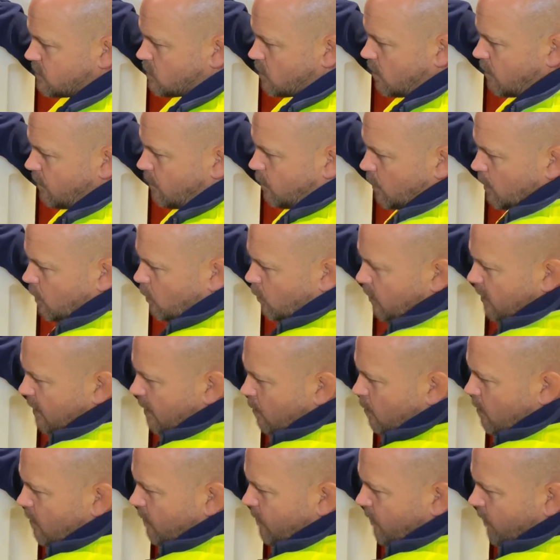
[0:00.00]
So if we look
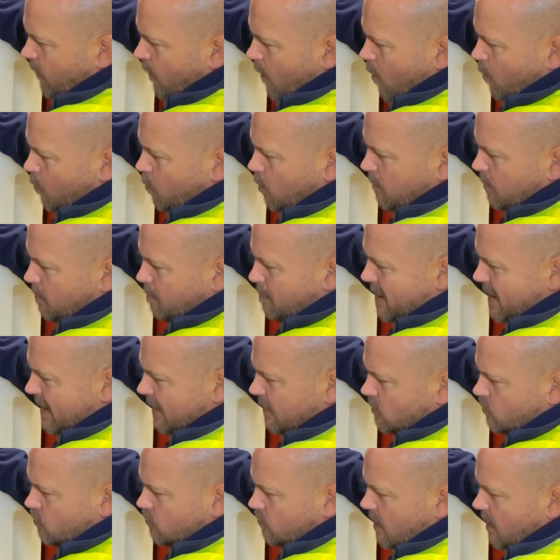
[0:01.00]
now at forward
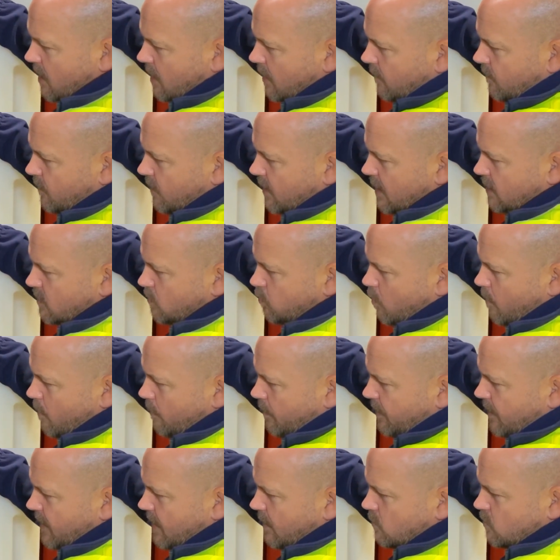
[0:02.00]
max drive, that's
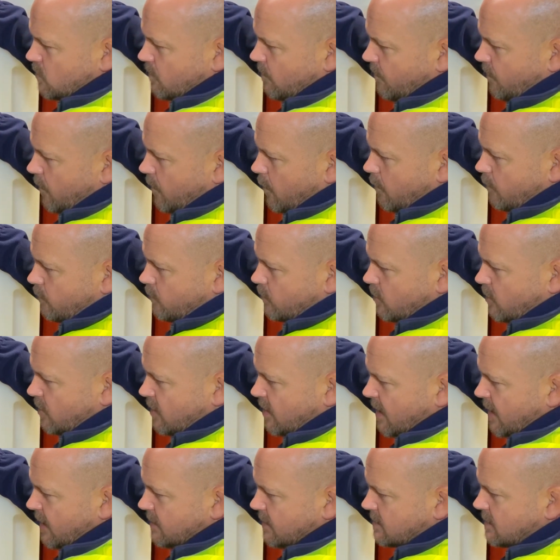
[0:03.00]

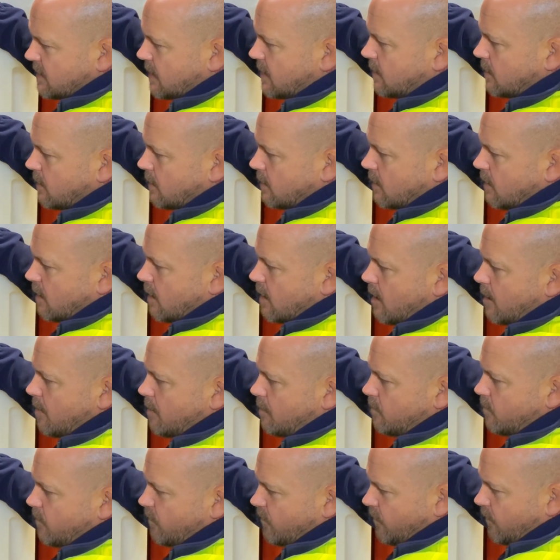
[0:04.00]
1,490,
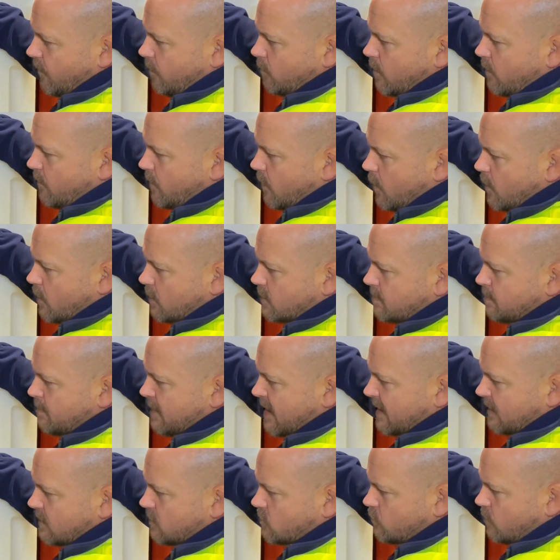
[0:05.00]
and reverse
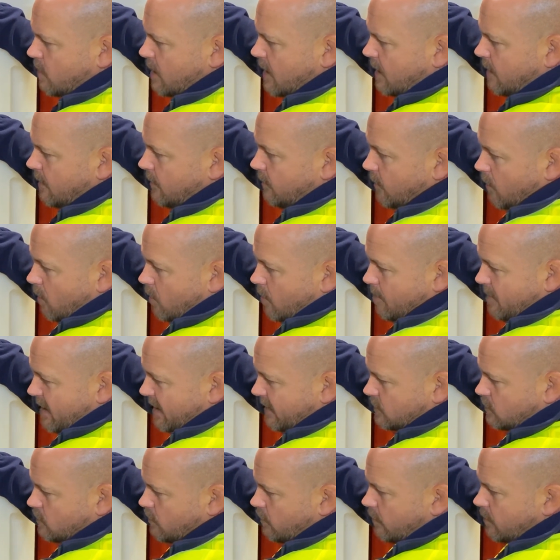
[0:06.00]
max drive or
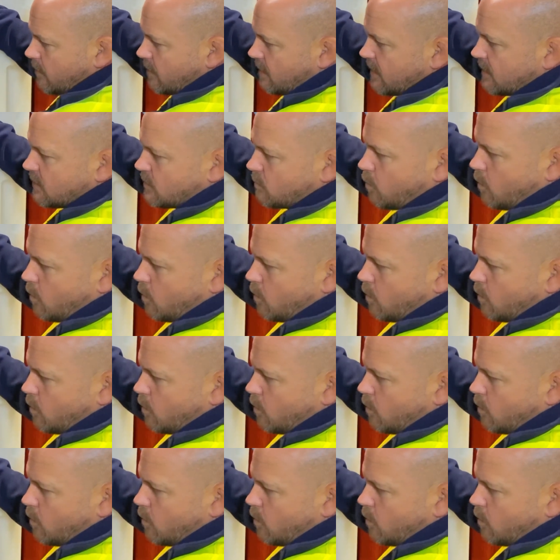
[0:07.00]
max current is